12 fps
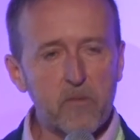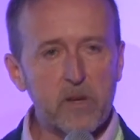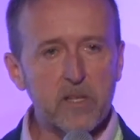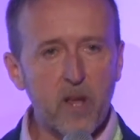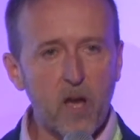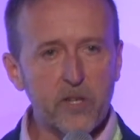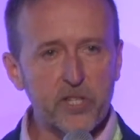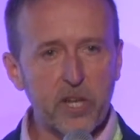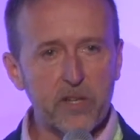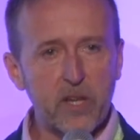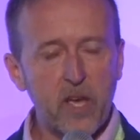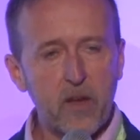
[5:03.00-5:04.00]

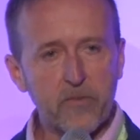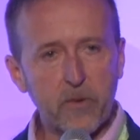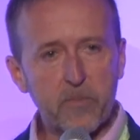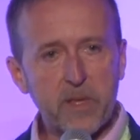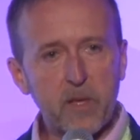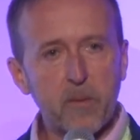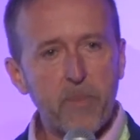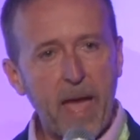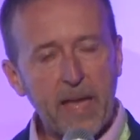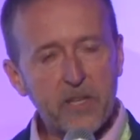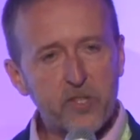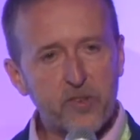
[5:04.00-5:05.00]
reduction from the
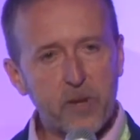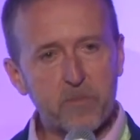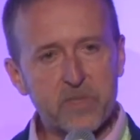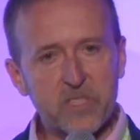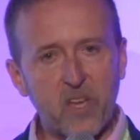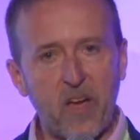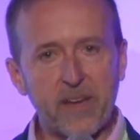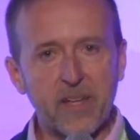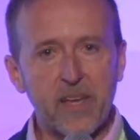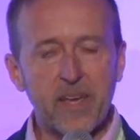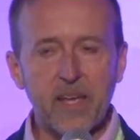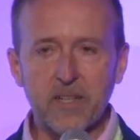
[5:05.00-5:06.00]
atrium side
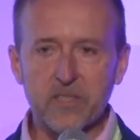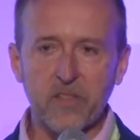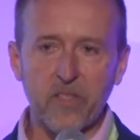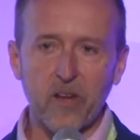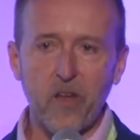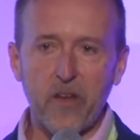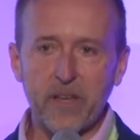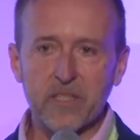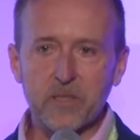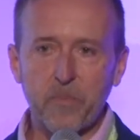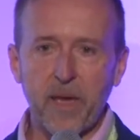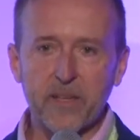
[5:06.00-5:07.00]
into the learning
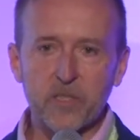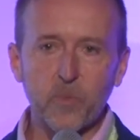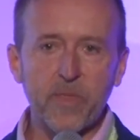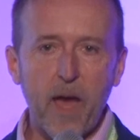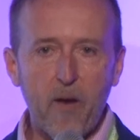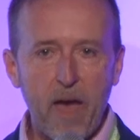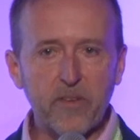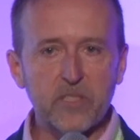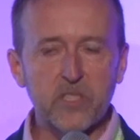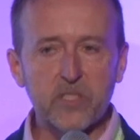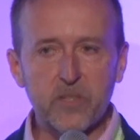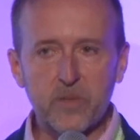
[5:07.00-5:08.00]
space without having
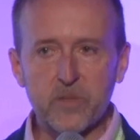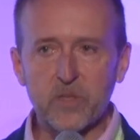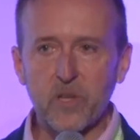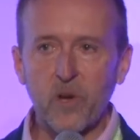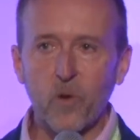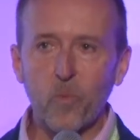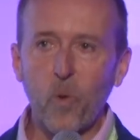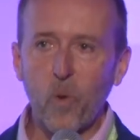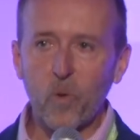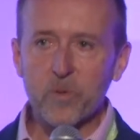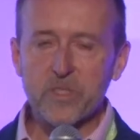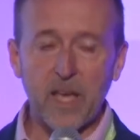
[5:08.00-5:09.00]
to use
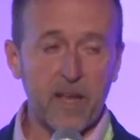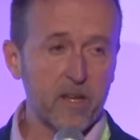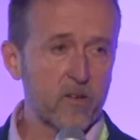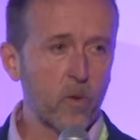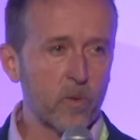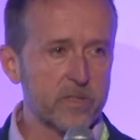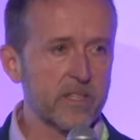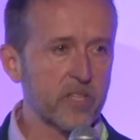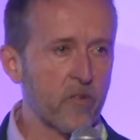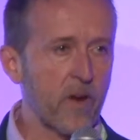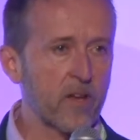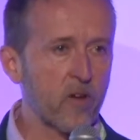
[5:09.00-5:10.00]
walls. And of course, there's a
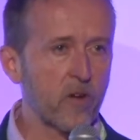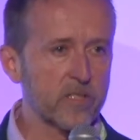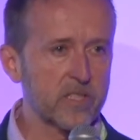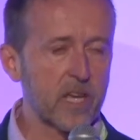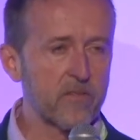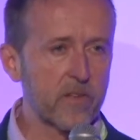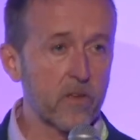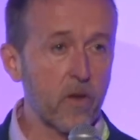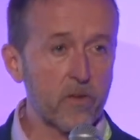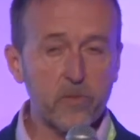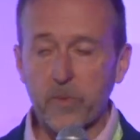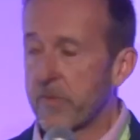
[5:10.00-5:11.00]
great cost saving that
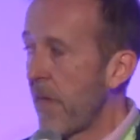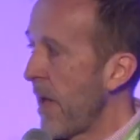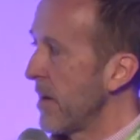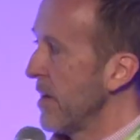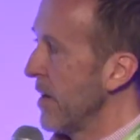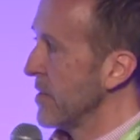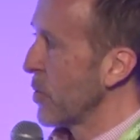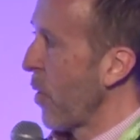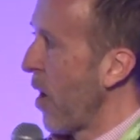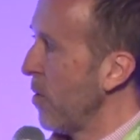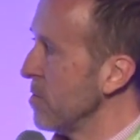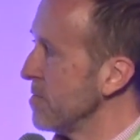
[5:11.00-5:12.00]
goes with that as
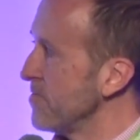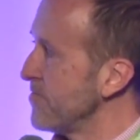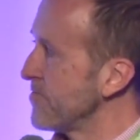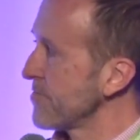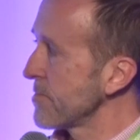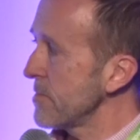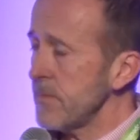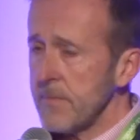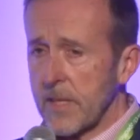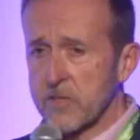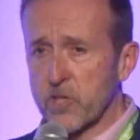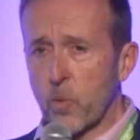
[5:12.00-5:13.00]
well.
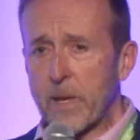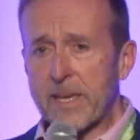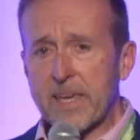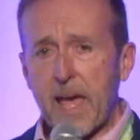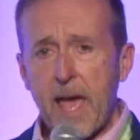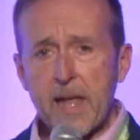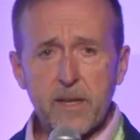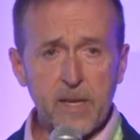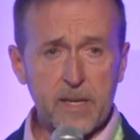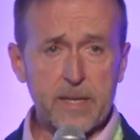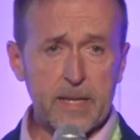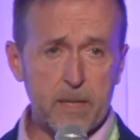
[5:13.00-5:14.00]
So we can
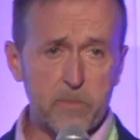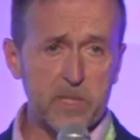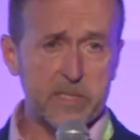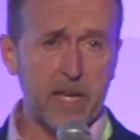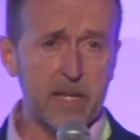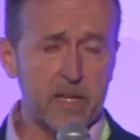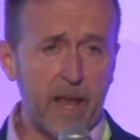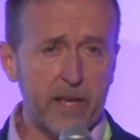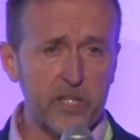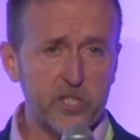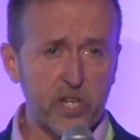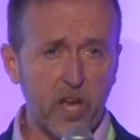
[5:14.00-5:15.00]
imitate
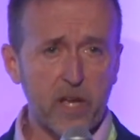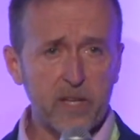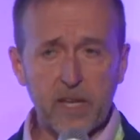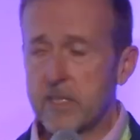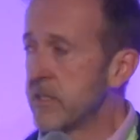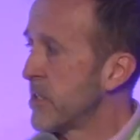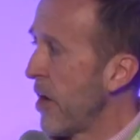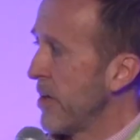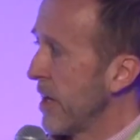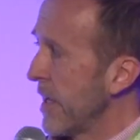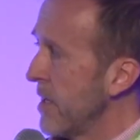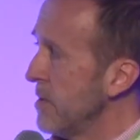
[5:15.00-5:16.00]
nature
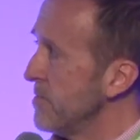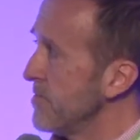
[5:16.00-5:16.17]
internally.